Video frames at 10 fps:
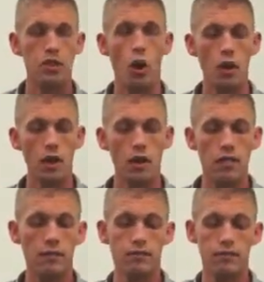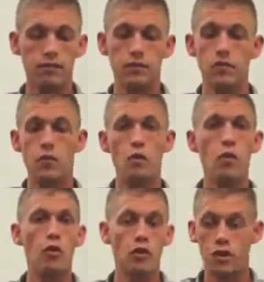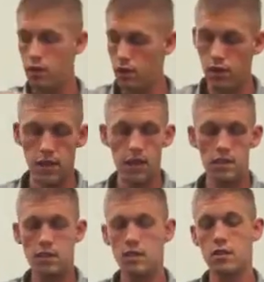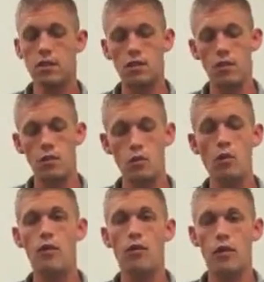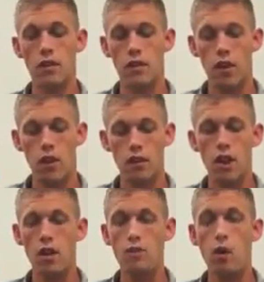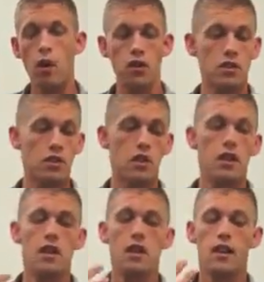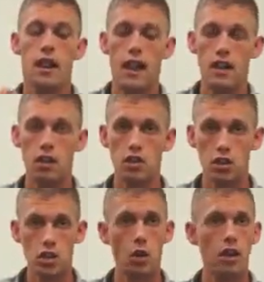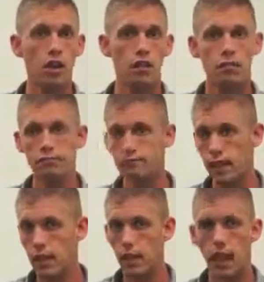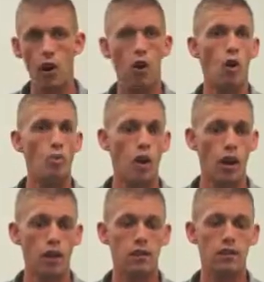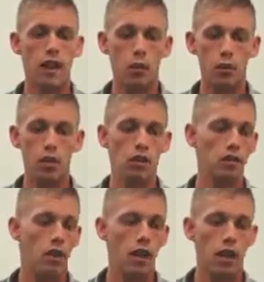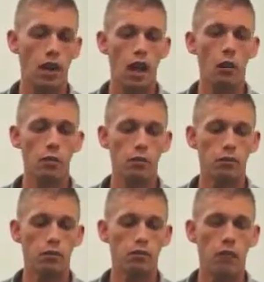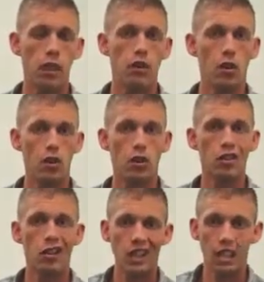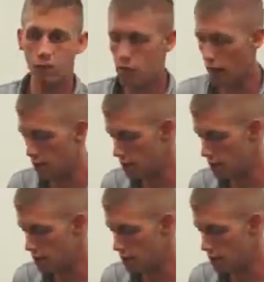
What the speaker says: to soak it, remove the discs, remove all the other ports, and you can soak it in an iron out product that will help in your cleaning